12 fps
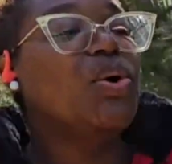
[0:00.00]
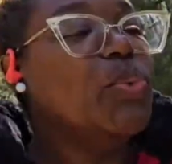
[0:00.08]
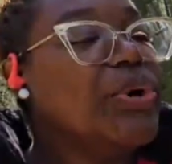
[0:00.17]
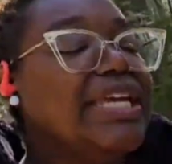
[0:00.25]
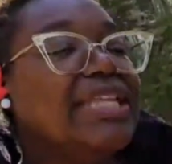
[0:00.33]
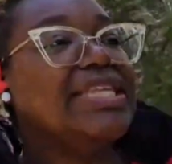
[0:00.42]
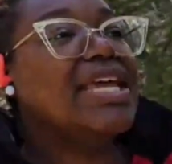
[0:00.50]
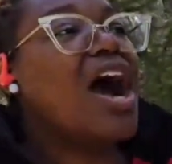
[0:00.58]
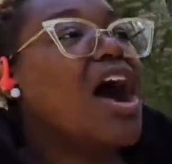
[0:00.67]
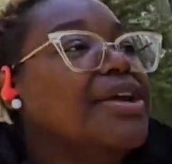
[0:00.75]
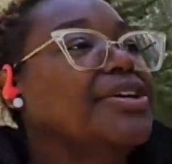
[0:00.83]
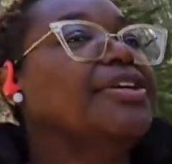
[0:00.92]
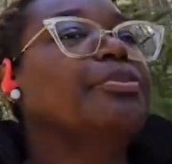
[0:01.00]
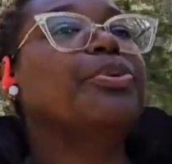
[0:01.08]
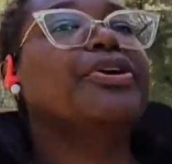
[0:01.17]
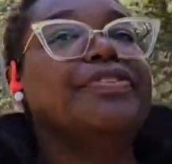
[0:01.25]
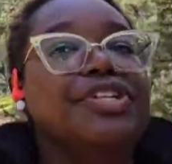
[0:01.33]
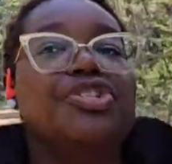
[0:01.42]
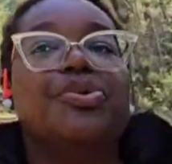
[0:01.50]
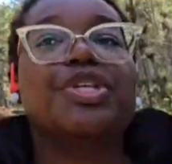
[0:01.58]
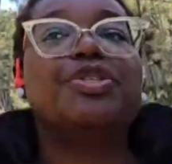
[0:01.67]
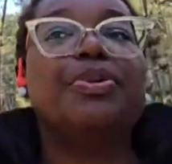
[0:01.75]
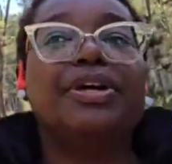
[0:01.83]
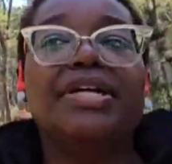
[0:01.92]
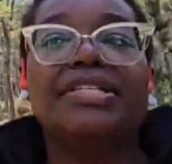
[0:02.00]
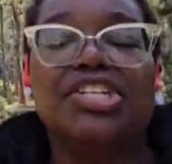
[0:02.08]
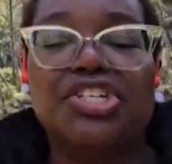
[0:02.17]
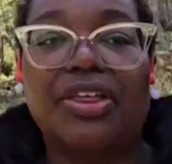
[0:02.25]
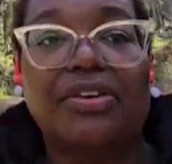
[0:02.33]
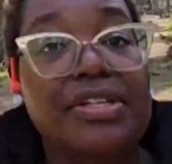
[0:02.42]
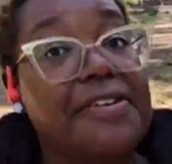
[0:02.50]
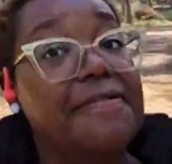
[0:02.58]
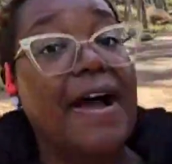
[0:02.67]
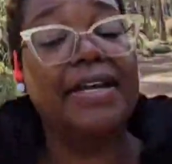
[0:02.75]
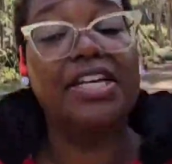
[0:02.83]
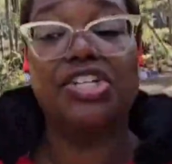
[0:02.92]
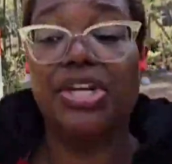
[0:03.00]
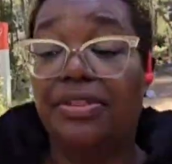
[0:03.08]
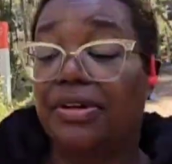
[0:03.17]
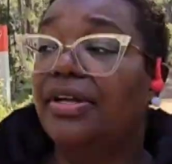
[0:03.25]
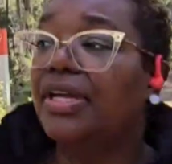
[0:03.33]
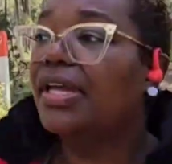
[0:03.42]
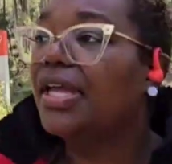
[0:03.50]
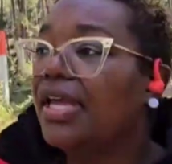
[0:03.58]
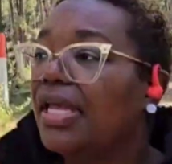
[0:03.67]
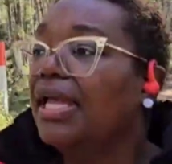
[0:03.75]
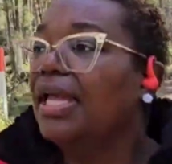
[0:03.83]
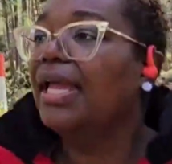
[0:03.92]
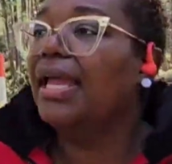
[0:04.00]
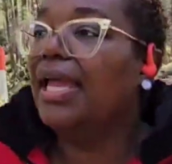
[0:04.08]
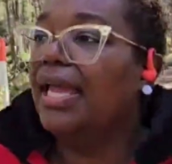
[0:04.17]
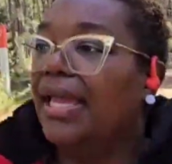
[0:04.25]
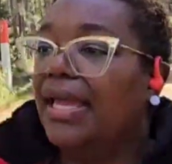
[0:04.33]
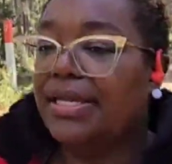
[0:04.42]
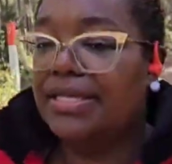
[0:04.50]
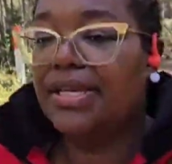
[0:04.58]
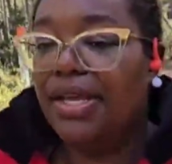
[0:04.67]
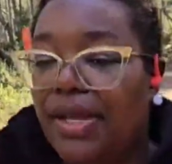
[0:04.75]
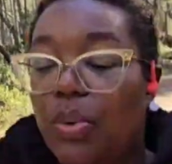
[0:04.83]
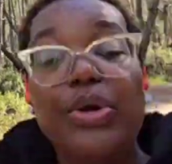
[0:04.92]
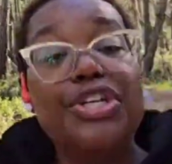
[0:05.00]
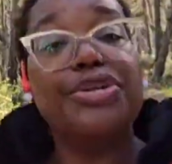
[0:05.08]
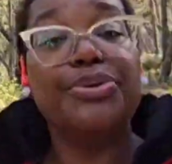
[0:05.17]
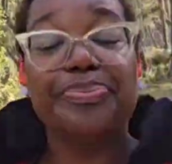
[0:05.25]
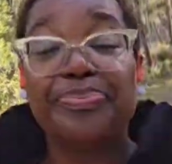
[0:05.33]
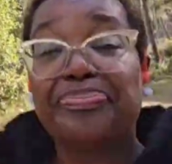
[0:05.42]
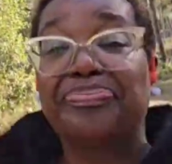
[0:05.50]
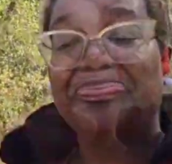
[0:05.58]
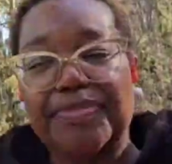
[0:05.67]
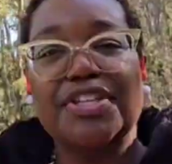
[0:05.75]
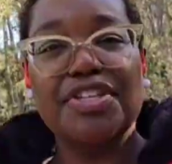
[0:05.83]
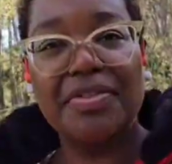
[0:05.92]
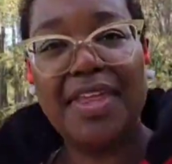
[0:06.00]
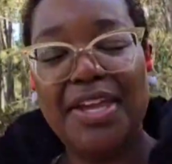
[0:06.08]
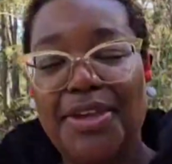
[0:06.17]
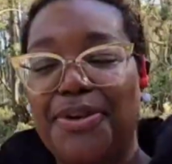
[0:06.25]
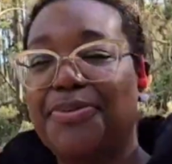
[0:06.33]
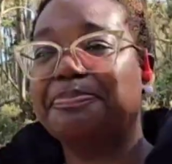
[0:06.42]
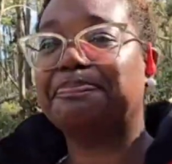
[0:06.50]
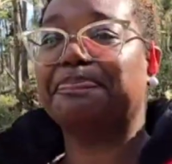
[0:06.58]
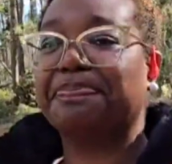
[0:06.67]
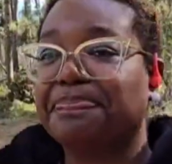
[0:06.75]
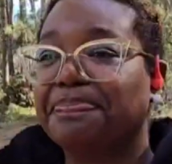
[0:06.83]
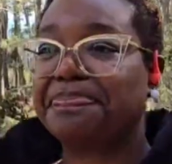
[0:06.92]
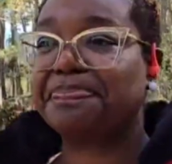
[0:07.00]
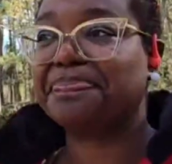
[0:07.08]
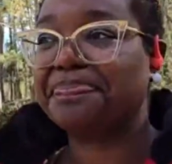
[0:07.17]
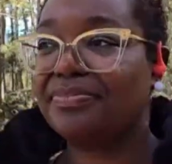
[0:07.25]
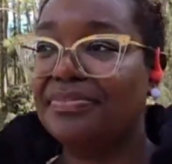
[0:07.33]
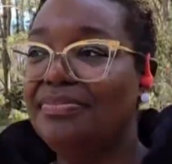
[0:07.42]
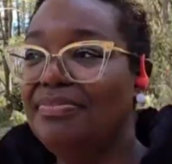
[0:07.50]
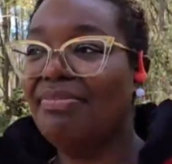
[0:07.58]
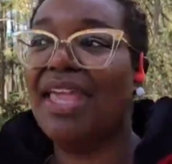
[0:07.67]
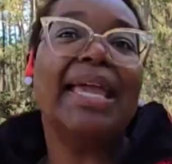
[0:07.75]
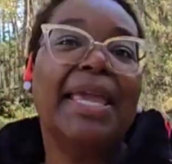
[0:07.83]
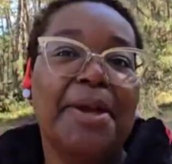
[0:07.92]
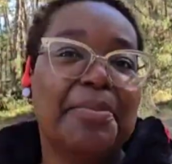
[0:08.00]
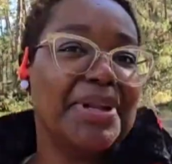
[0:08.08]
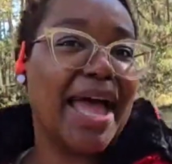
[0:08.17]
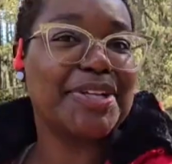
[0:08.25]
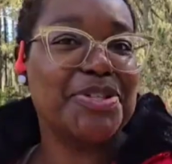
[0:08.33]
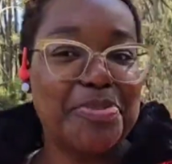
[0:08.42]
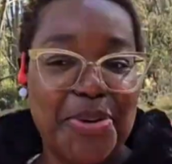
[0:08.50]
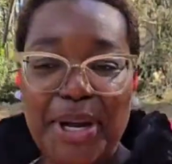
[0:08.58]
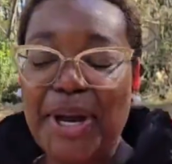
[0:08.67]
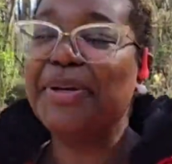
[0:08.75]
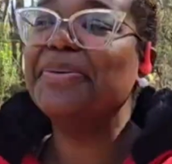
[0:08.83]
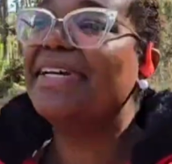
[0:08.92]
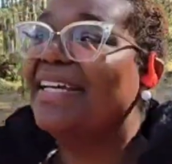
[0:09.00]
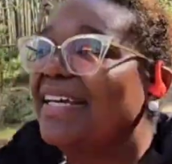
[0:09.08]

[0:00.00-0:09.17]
we get the honor and privilege to experience each other and to find each other. And we do. So thank you, Kim Black 2.0.